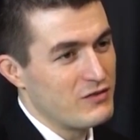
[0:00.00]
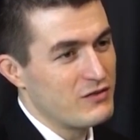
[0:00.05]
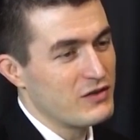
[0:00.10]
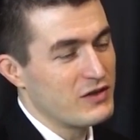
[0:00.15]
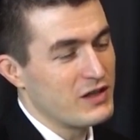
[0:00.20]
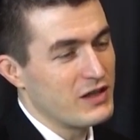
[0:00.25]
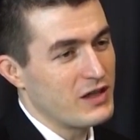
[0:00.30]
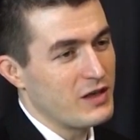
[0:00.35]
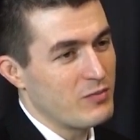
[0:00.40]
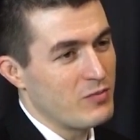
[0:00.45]
you ever
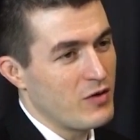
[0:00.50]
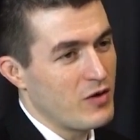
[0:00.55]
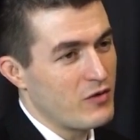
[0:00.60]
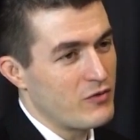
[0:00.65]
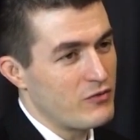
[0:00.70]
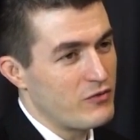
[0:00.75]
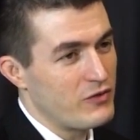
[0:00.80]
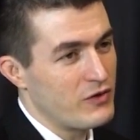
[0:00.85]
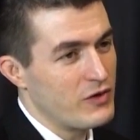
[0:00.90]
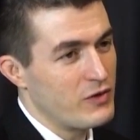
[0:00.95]
think
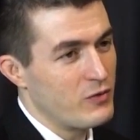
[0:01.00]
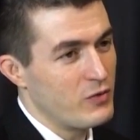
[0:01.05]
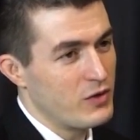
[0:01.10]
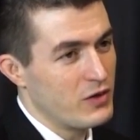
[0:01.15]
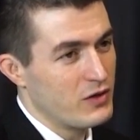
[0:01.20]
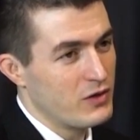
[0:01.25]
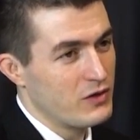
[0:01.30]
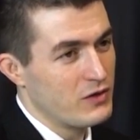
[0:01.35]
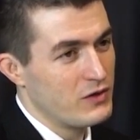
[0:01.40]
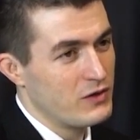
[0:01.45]
about free
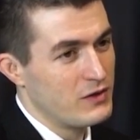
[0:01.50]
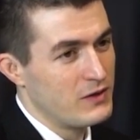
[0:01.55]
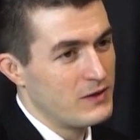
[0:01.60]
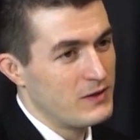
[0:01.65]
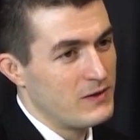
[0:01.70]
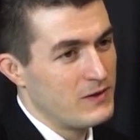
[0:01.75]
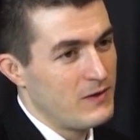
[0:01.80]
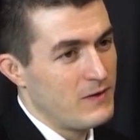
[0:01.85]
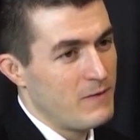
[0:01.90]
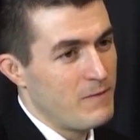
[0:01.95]
will
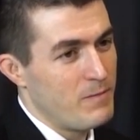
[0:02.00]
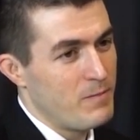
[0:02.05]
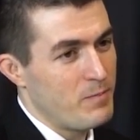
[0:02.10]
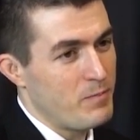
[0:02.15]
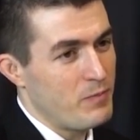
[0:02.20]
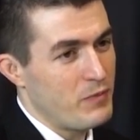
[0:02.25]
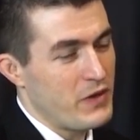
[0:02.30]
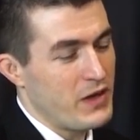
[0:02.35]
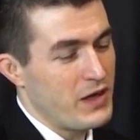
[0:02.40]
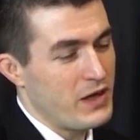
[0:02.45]

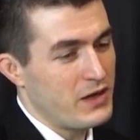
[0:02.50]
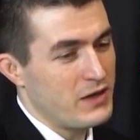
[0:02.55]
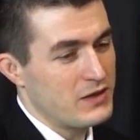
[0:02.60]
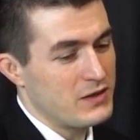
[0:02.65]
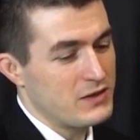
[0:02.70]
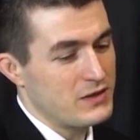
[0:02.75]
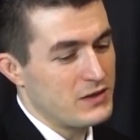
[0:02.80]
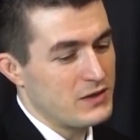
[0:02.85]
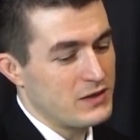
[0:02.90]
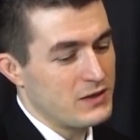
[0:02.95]

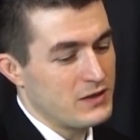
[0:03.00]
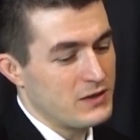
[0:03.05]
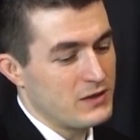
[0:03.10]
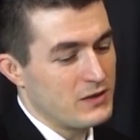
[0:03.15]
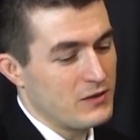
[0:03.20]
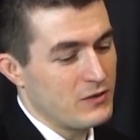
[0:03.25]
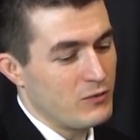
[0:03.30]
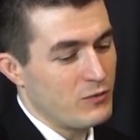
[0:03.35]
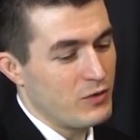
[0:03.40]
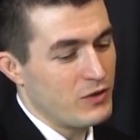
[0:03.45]
and
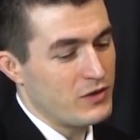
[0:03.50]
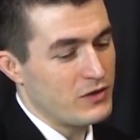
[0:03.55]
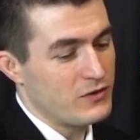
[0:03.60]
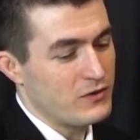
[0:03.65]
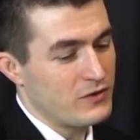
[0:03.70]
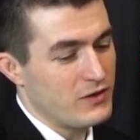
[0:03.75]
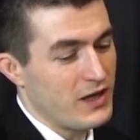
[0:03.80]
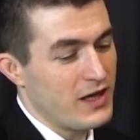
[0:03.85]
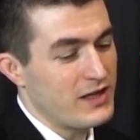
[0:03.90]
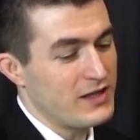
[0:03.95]
uh, whether
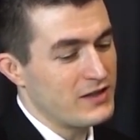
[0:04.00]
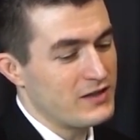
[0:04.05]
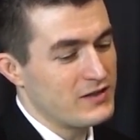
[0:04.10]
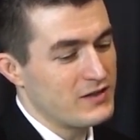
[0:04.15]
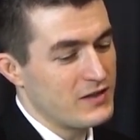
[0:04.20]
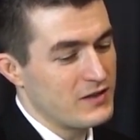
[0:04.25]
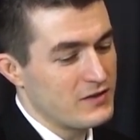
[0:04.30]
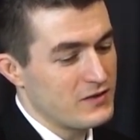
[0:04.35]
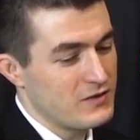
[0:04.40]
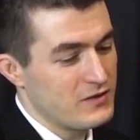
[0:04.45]
that
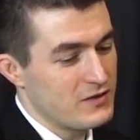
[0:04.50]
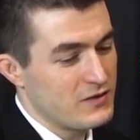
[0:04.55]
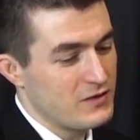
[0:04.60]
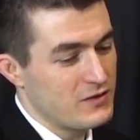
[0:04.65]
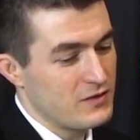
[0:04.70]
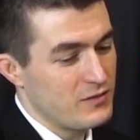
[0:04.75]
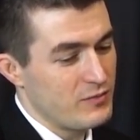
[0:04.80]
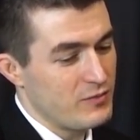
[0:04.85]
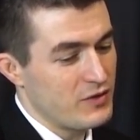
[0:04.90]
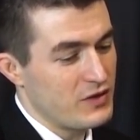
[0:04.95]
exists?
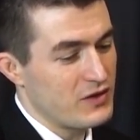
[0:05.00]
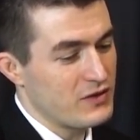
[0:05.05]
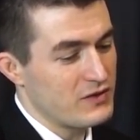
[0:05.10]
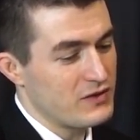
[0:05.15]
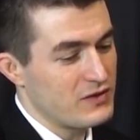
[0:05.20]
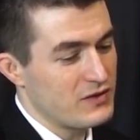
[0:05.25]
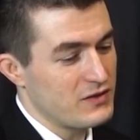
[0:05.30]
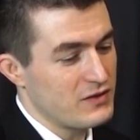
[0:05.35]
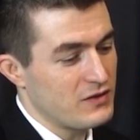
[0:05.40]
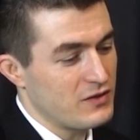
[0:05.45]

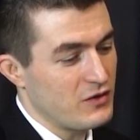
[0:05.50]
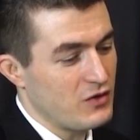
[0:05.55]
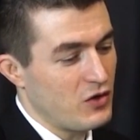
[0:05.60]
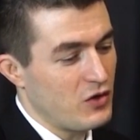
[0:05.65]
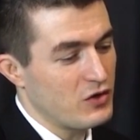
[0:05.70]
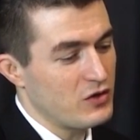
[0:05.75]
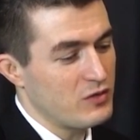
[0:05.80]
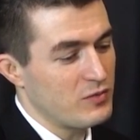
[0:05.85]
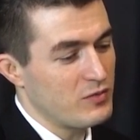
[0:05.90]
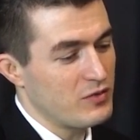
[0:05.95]
Because
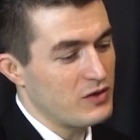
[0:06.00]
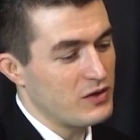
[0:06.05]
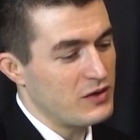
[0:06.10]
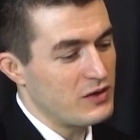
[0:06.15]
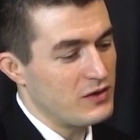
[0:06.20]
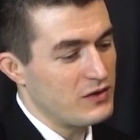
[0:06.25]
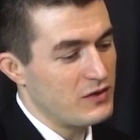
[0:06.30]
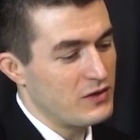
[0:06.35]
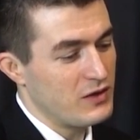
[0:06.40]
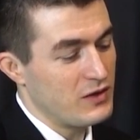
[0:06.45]

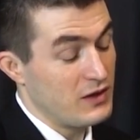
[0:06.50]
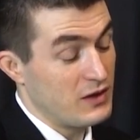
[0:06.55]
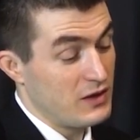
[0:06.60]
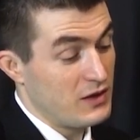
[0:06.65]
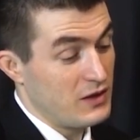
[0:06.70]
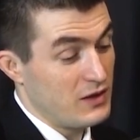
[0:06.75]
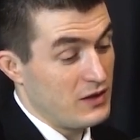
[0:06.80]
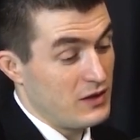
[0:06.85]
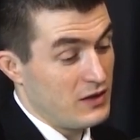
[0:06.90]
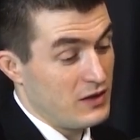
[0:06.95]
ultimately,
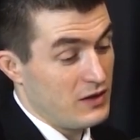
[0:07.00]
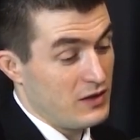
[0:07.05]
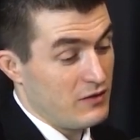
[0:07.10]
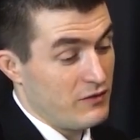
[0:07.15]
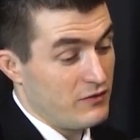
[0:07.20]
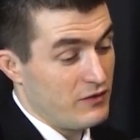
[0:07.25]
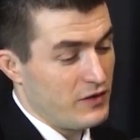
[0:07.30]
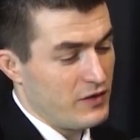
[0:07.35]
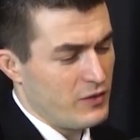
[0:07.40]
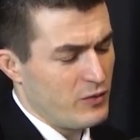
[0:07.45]

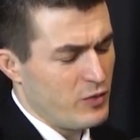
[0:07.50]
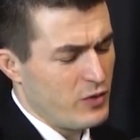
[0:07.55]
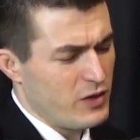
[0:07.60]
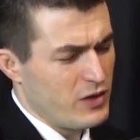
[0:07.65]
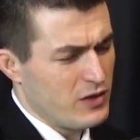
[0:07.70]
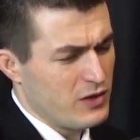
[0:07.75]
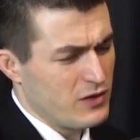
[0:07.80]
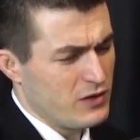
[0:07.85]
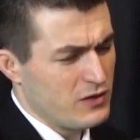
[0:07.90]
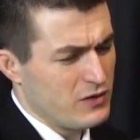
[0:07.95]
free
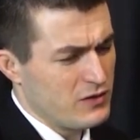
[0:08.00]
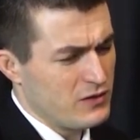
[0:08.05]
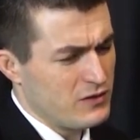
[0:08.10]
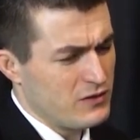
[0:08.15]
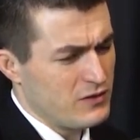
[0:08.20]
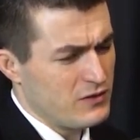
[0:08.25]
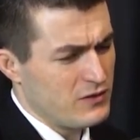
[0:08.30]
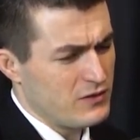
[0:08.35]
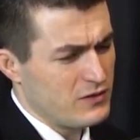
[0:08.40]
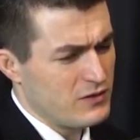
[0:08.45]
will
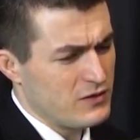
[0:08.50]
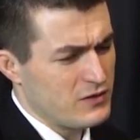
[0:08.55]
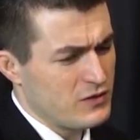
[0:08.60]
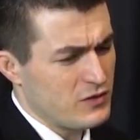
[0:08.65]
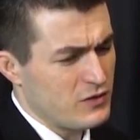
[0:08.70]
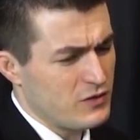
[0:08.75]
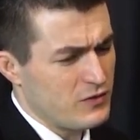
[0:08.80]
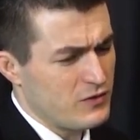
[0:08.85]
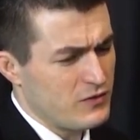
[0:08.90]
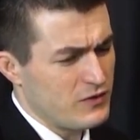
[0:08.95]

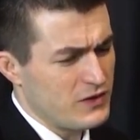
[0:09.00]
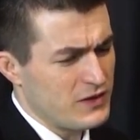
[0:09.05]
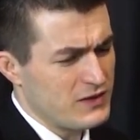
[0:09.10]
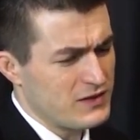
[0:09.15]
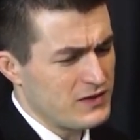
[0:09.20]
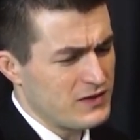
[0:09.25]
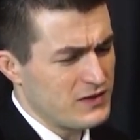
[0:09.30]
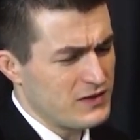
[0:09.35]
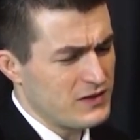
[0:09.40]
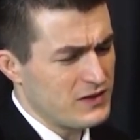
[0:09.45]
sort of
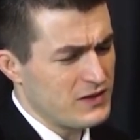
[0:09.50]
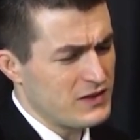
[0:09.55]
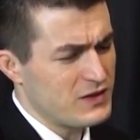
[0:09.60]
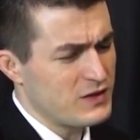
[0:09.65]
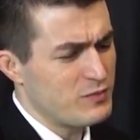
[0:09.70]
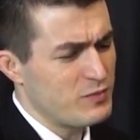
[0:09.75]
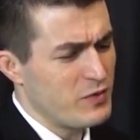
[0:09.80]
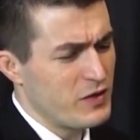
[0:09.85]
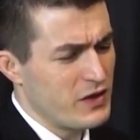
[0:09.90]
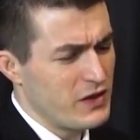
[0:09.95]
is this
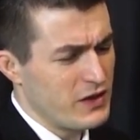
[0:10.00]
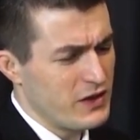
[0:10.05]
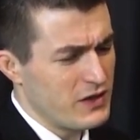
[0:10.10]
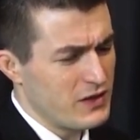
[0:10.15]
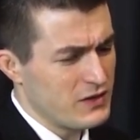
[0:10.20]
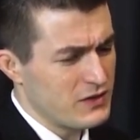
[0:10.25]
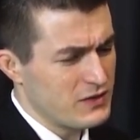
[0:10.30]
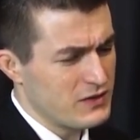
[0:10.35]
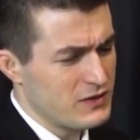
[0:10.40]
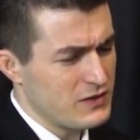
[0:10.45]

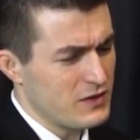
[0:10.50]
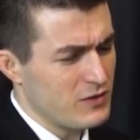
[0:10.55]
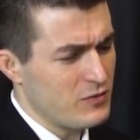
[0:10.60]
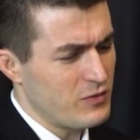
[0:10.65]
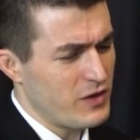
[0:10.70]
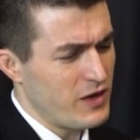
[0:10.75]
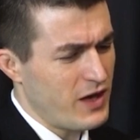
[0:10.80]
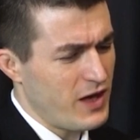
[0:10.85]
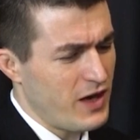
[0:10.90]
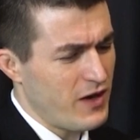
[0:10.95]
experience that
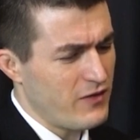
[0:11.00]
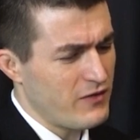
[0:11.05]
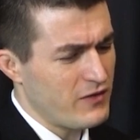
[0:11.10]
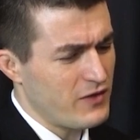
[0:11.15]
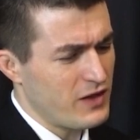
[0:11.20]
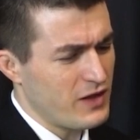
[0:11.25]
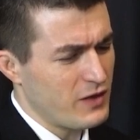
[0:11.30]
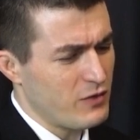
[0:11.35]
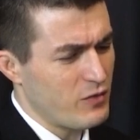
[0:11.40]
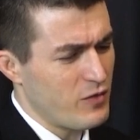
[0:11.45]
we have,
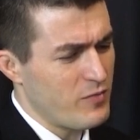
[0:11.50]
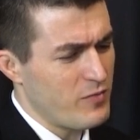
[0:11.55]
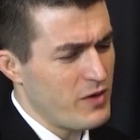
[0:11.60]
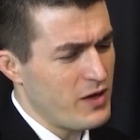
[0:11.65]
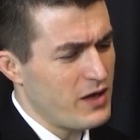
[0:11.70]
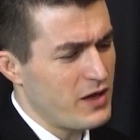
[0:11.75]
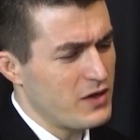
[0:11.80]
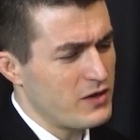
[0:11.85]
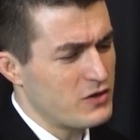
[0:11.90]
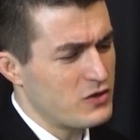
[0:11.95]
like we're
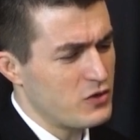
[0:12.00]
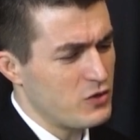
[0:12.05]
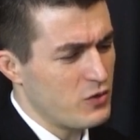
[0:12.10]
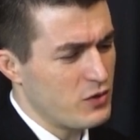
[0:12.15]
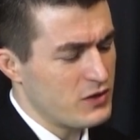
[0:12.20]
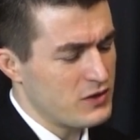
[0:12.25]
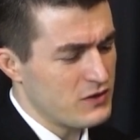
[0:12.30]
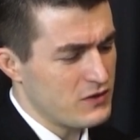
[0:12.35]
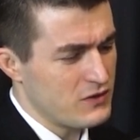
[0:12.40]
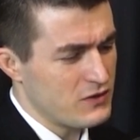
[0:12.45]
making
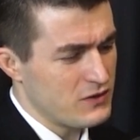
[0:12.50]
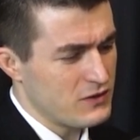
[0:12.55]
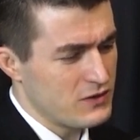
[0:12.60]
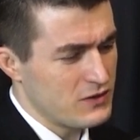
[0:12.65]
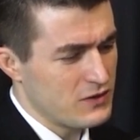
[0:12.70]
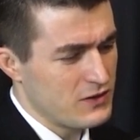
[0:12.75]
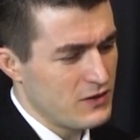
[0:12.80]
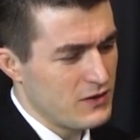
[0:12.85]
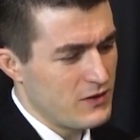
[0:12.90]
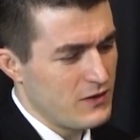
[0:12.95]
choices,